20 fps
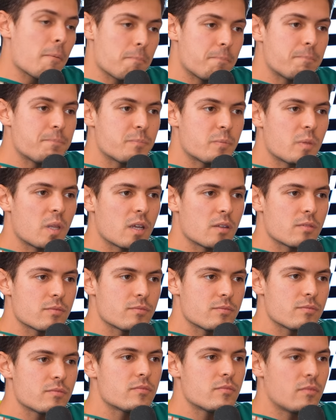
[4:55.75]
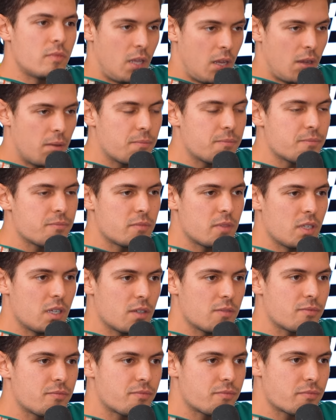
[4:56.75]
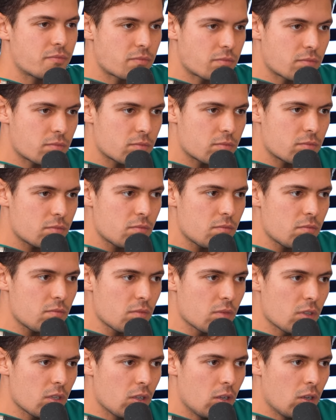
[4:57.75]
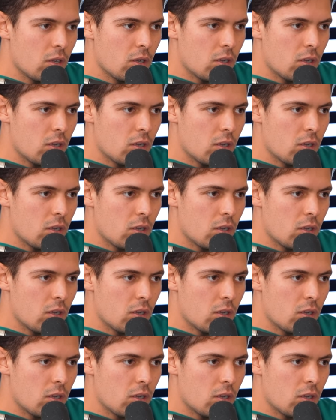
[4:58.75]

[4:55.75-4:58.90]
So you spend a lot of time there Yeah. now, Yeah. testing and all of that.